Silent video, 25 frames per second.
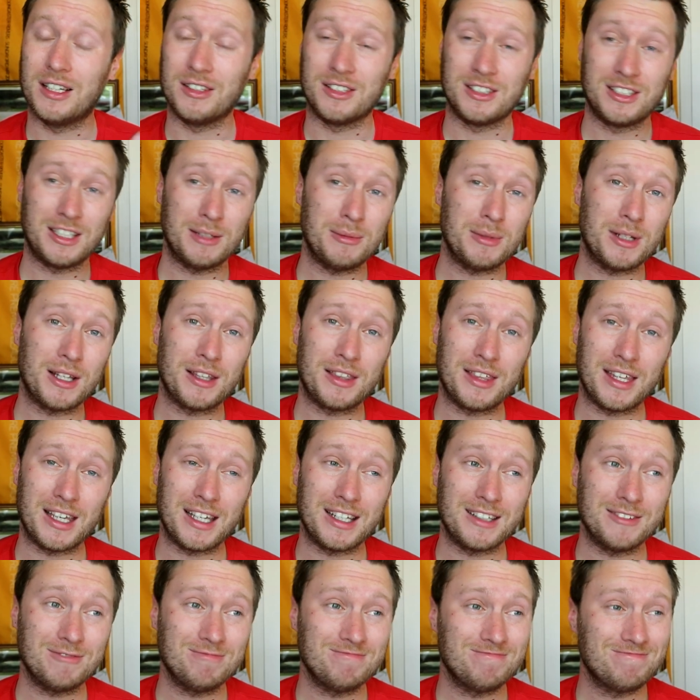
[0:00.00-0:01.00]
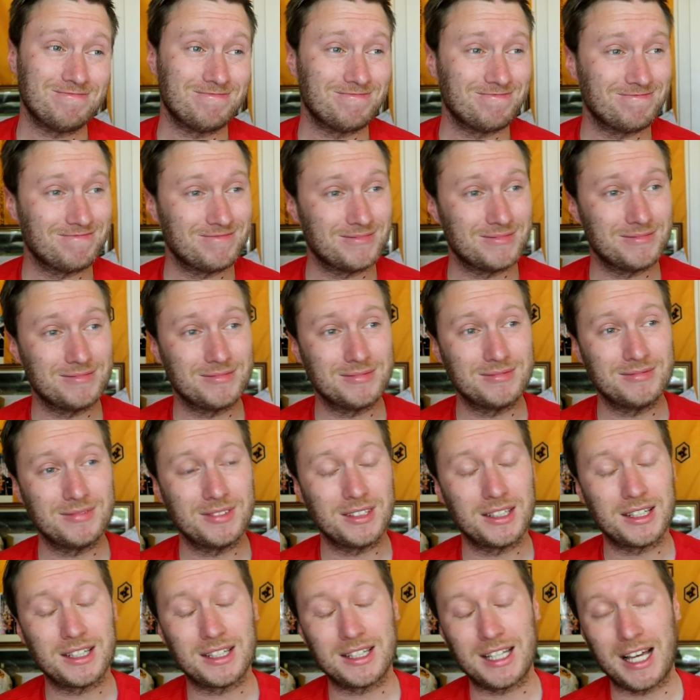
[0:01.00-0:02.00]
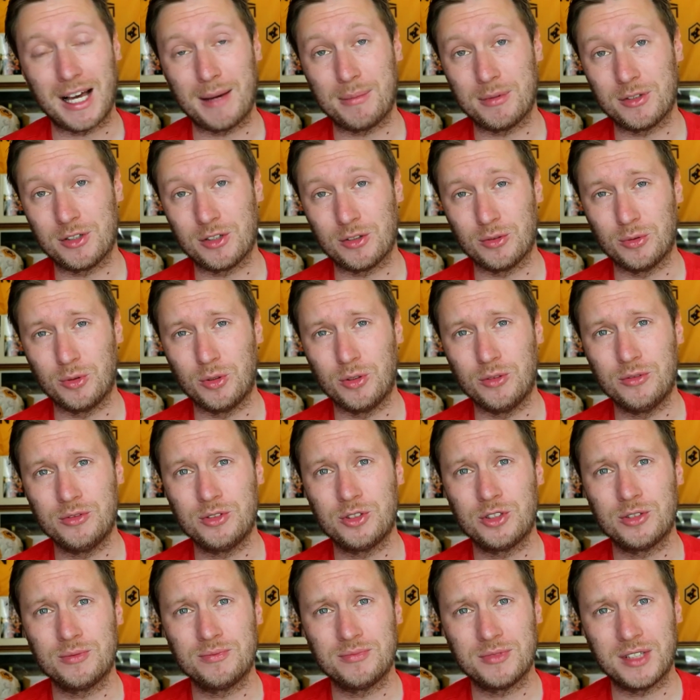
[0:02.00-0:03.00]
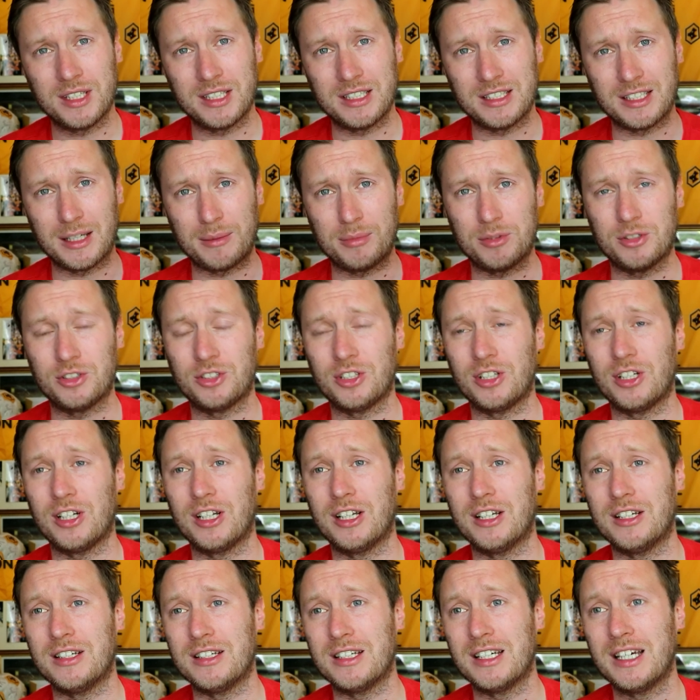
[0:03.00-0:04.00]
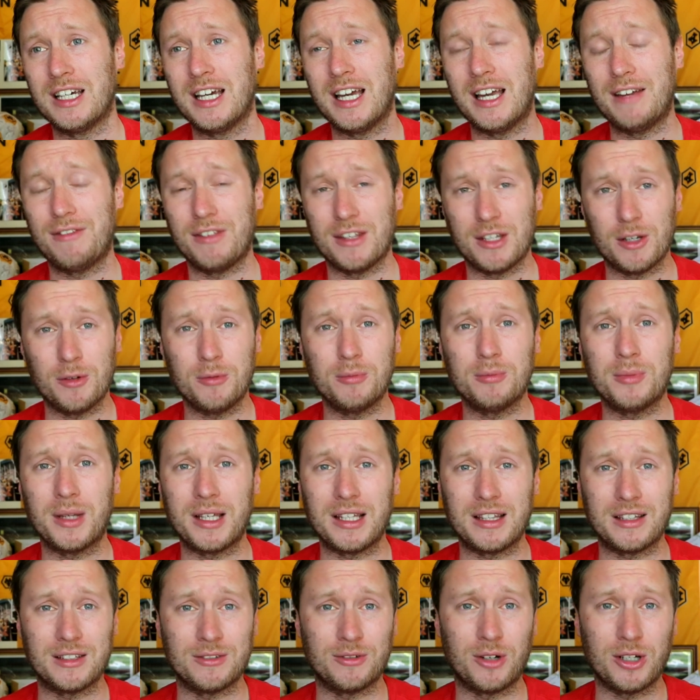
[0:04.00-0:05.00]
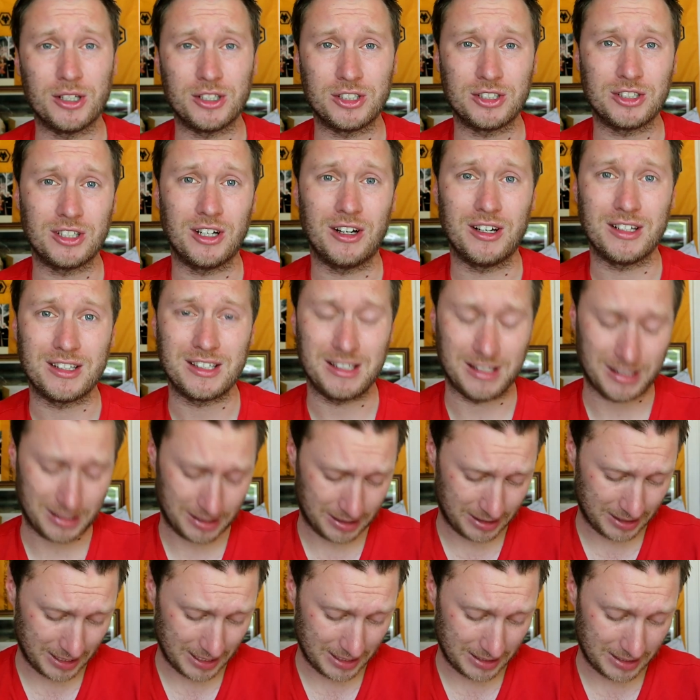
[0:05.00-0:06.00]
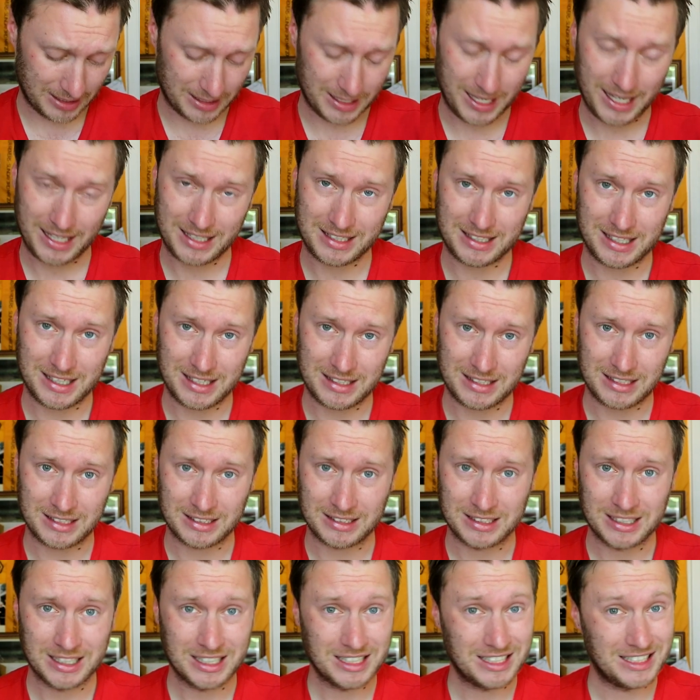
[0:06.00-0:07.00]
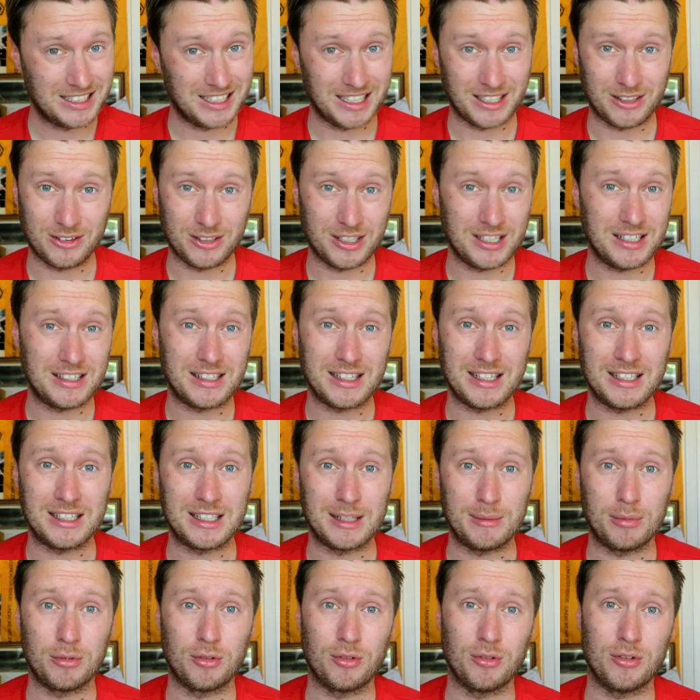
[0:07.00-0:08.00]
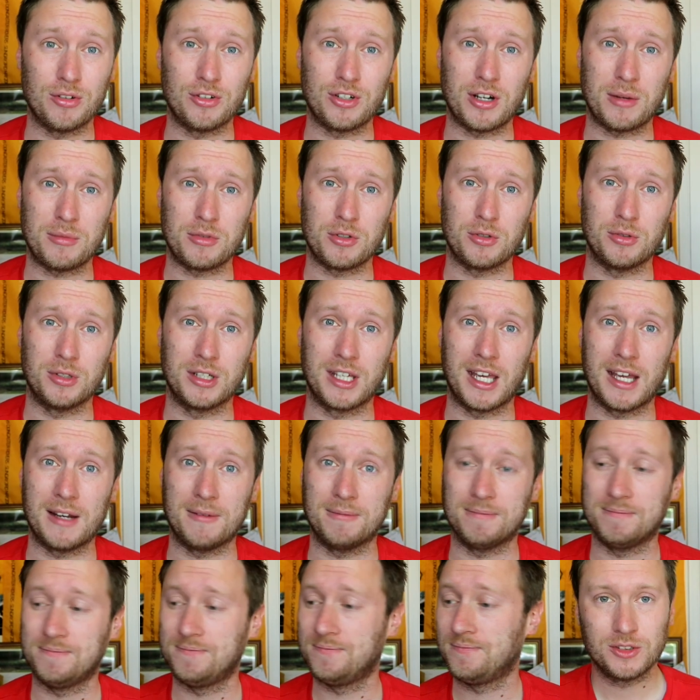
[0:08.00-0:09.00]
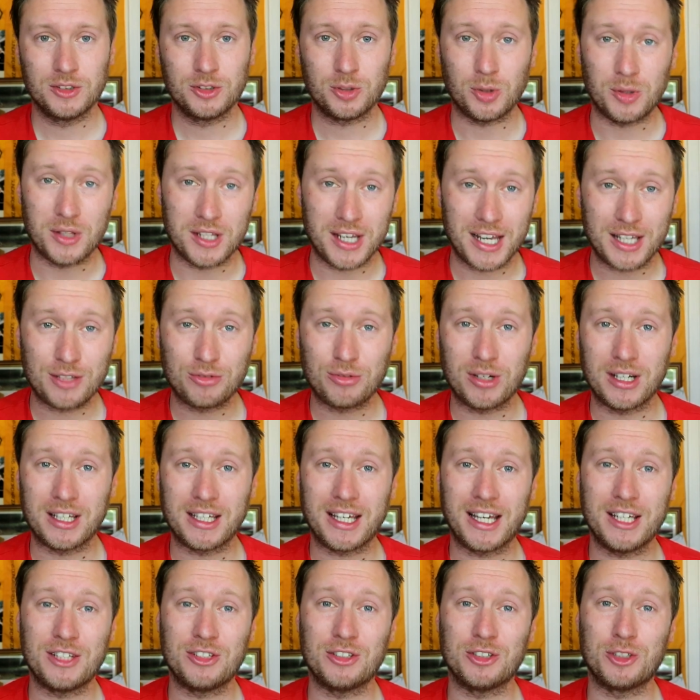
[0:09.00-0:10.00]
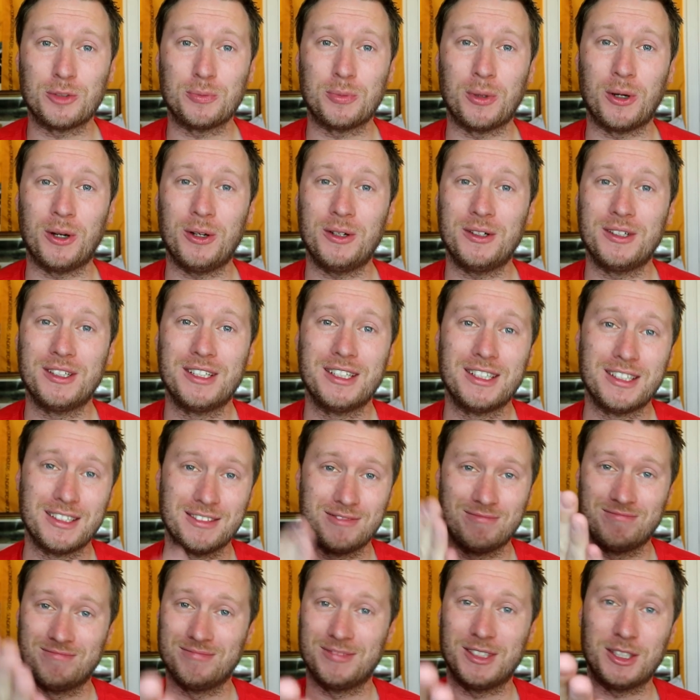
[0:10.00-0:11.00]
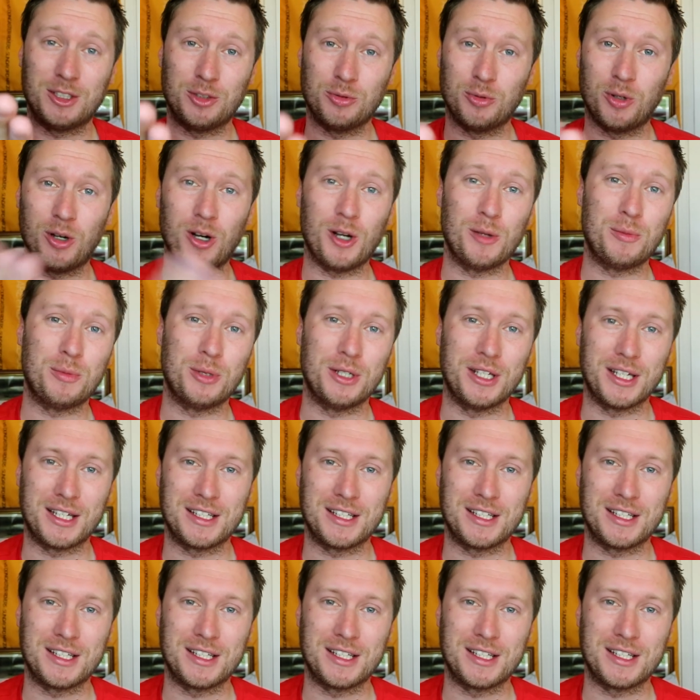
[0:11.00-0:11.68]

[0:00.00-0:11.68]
a similar thing that happened to the Wolves and has happened to Sunderland. If they don't make the right start to the season next season, they could easily slip through the trapdoor again. So in the next relegation spot, this is what I